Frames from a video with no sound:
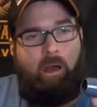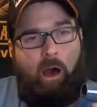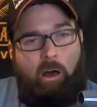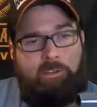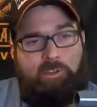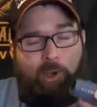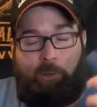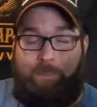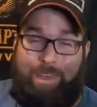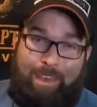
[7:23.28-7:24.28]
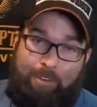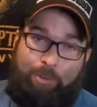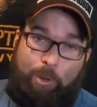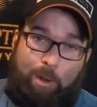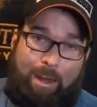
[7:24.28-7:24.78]
Also, if
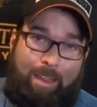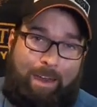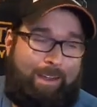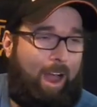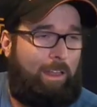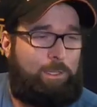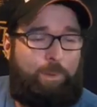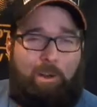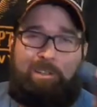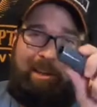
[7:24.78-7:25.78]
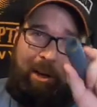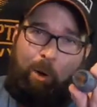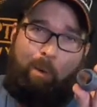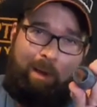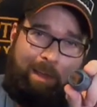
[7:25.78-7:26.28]
you're doing it at a lot of college parties and you
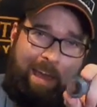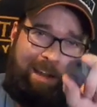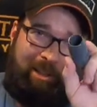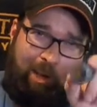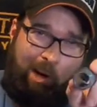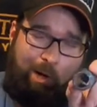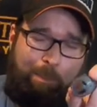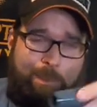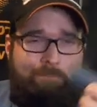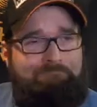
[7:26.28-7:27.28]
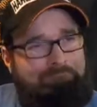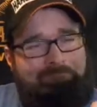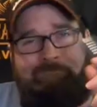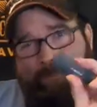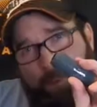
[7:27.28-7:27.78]
don't want to catch the herp,
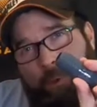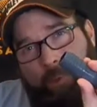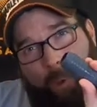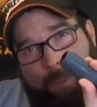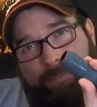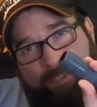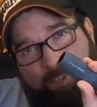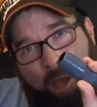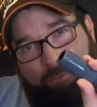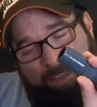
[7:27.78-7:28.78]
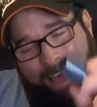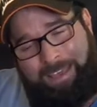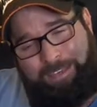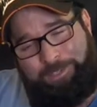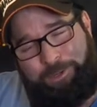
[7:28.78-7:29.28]
you can wipe this off a
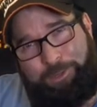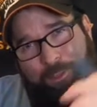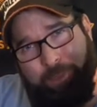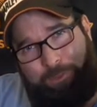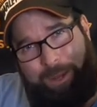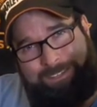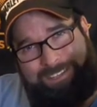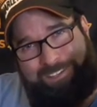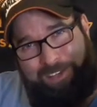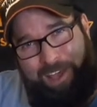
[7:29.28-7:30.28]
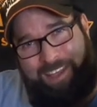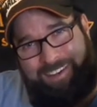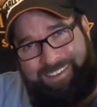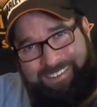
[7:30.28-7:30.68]
lot easier than the threads inside.